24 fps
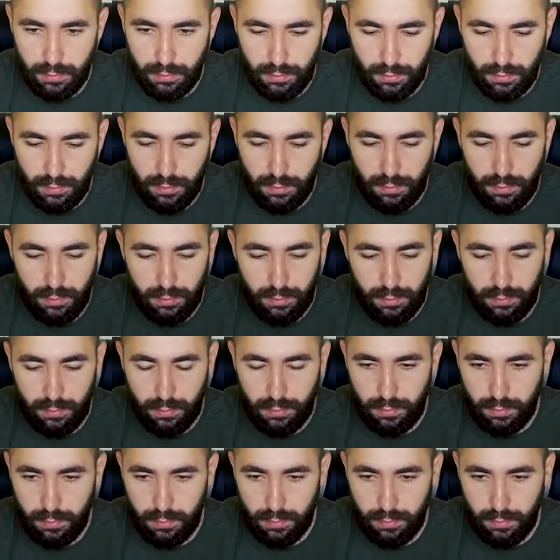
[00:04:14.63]

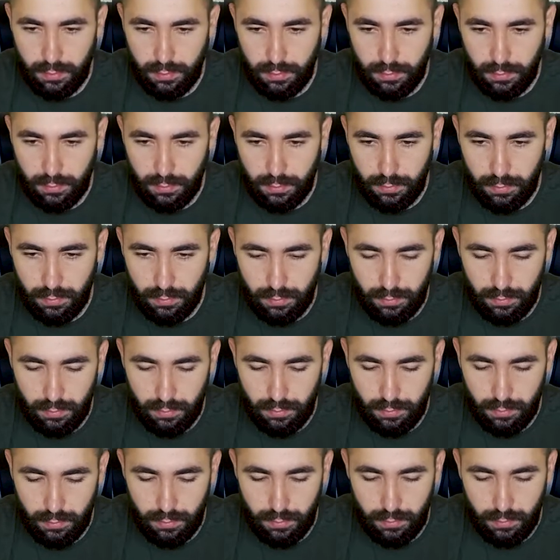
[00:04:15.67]

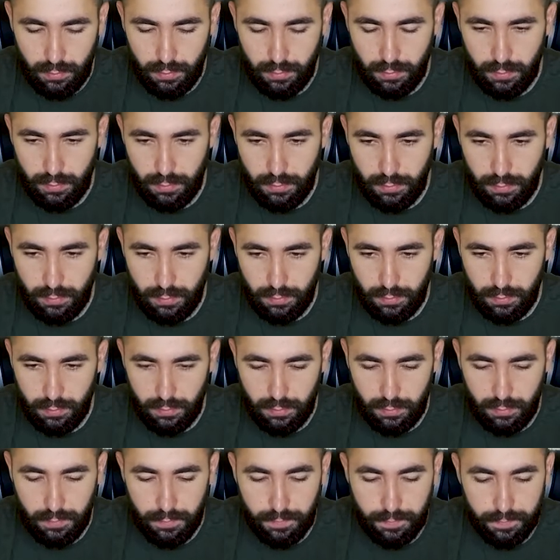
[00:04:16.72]

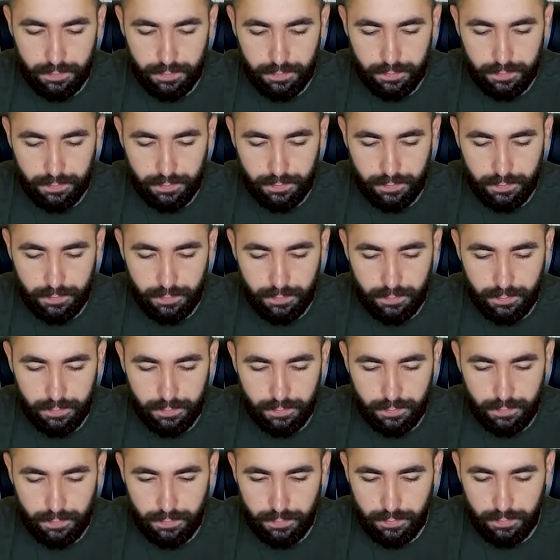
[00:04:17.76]

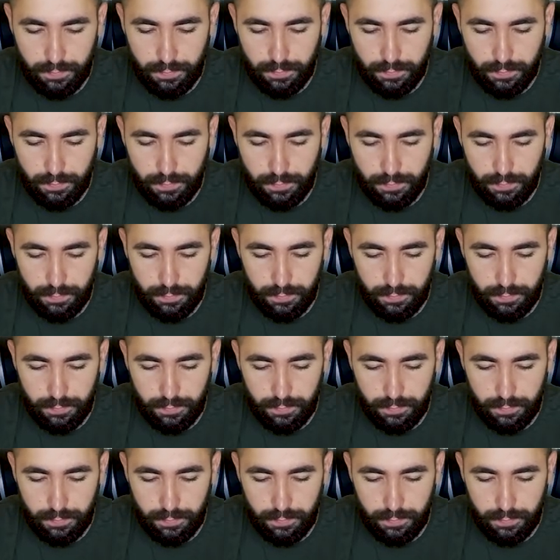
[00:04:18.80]
[no speech]